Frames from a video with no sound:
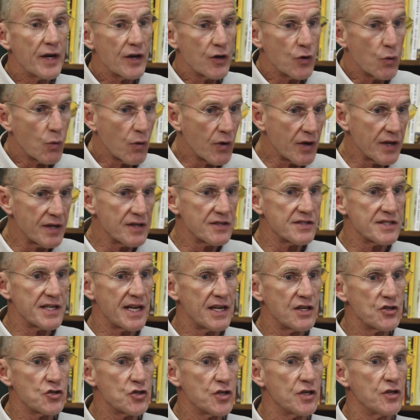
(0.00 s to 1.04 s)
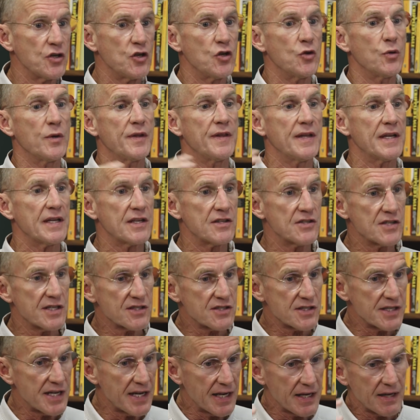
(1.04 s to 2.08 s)
and an organization, you and the
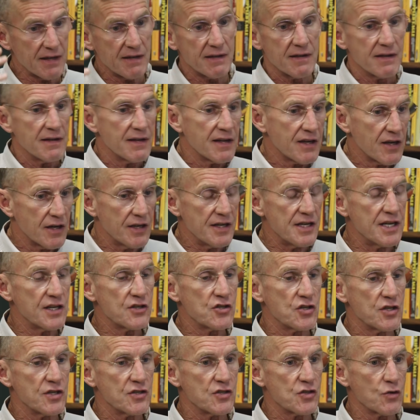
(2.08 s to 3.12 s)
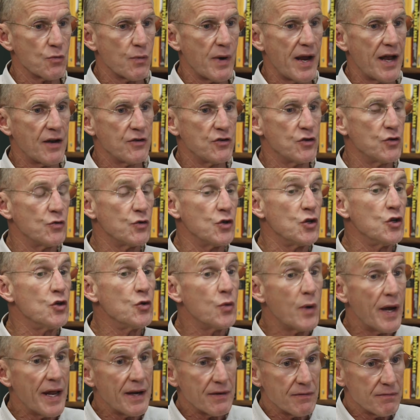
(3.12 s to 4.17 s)
existing conditions around you,
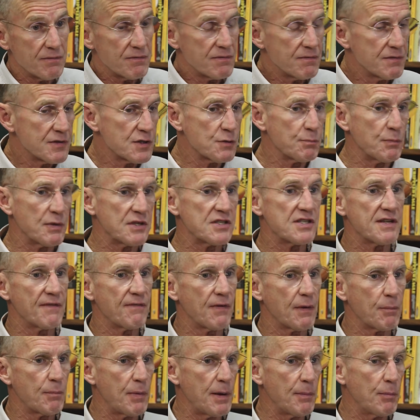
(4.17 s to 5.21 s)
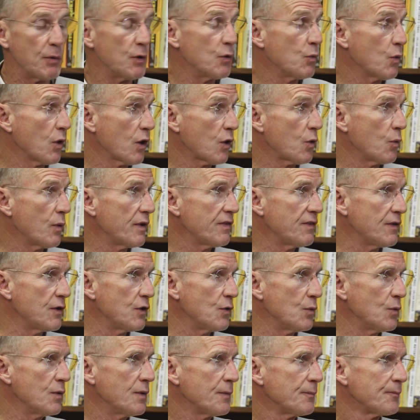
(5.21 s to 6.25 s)
you and specific people who work with
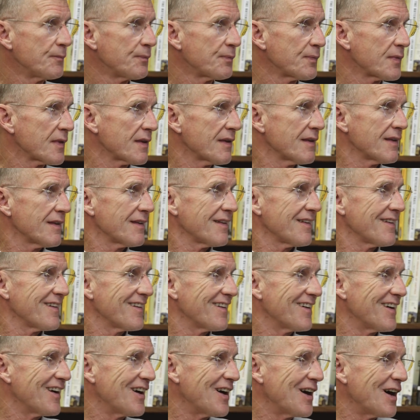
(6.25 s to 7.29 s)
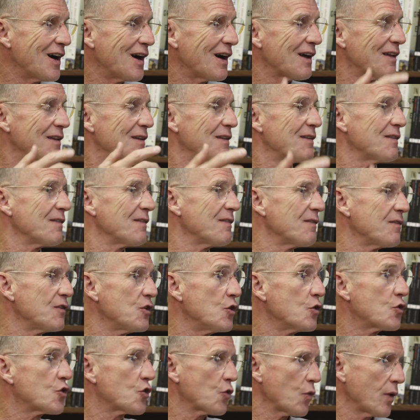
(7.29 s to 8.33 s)
you, uh,
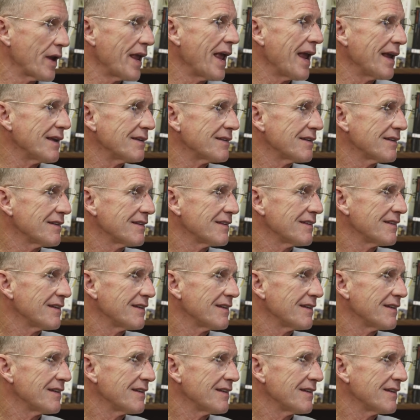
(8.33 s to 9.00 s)
you create,